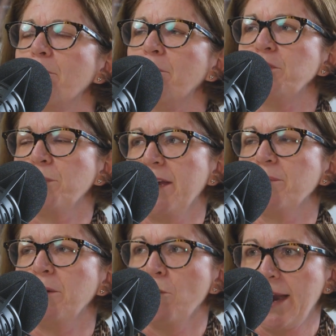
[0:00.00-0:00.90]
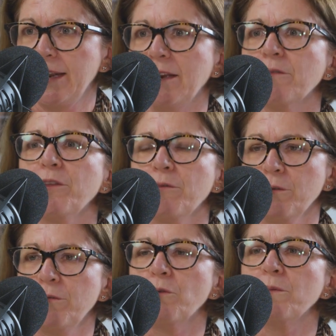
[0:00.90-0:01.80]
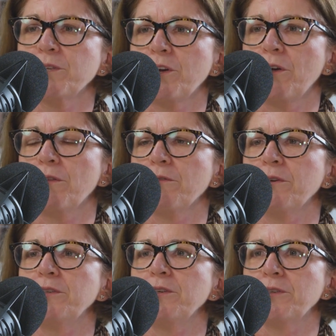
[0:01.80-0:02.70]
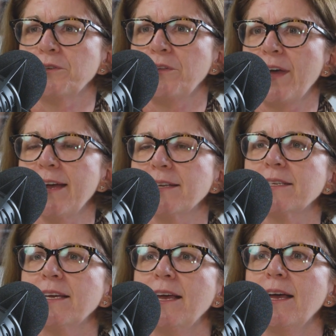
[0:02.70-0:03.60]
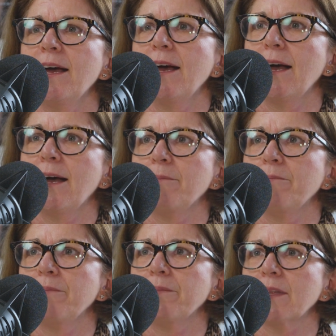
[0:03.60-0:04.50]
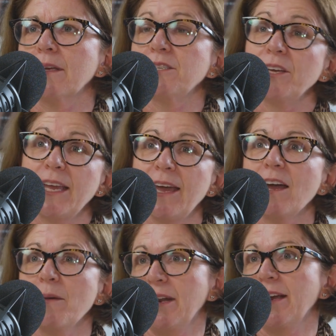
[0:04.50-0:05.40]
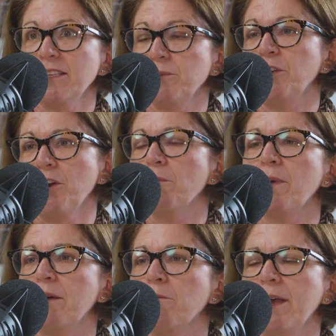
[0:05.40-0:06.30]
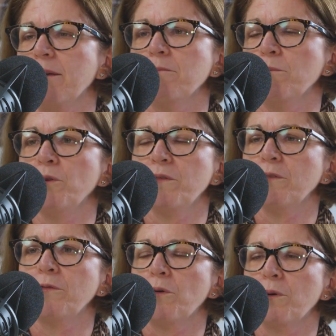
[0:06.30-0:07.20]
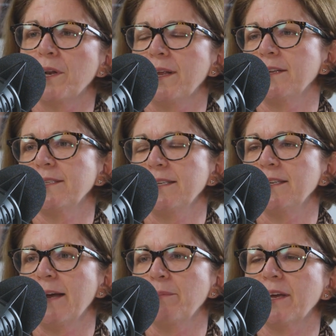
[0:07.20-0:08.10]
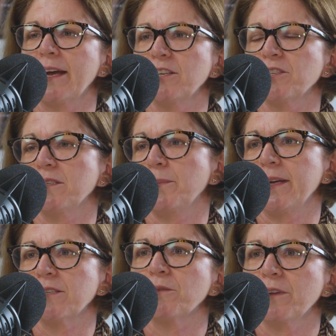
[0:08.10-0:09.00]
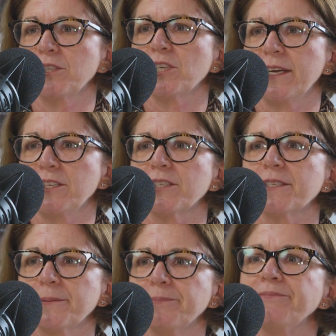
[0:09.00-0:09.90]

which we had been waiting for the reform to go through to do that. I guess, we're moving forward and assessing applications based on those changes.